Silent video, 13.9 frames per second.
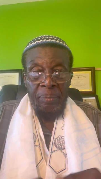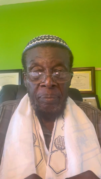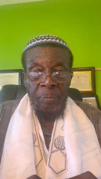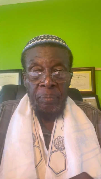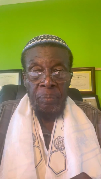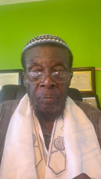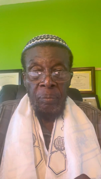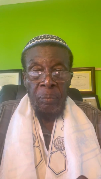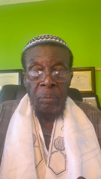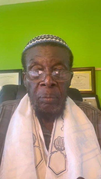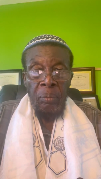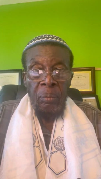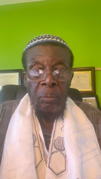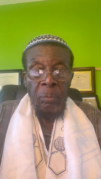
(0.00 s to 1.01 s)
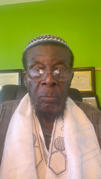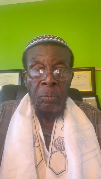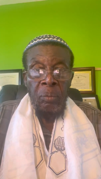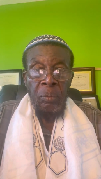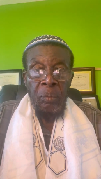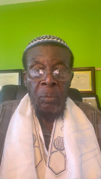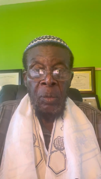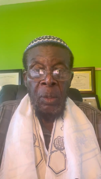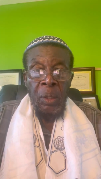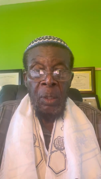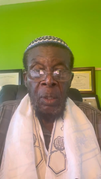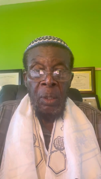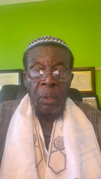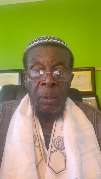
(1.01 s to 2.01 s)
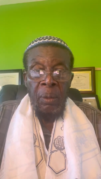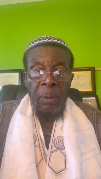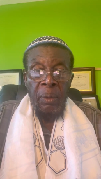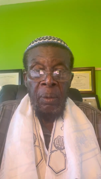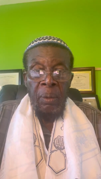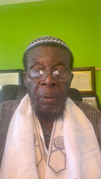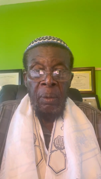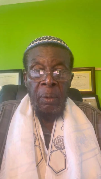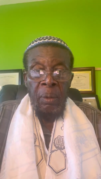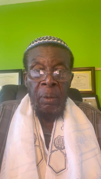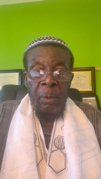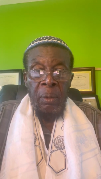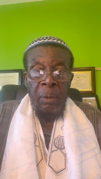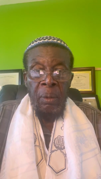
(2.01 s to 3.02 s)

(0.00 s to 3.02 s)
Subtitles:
Nobody speaks.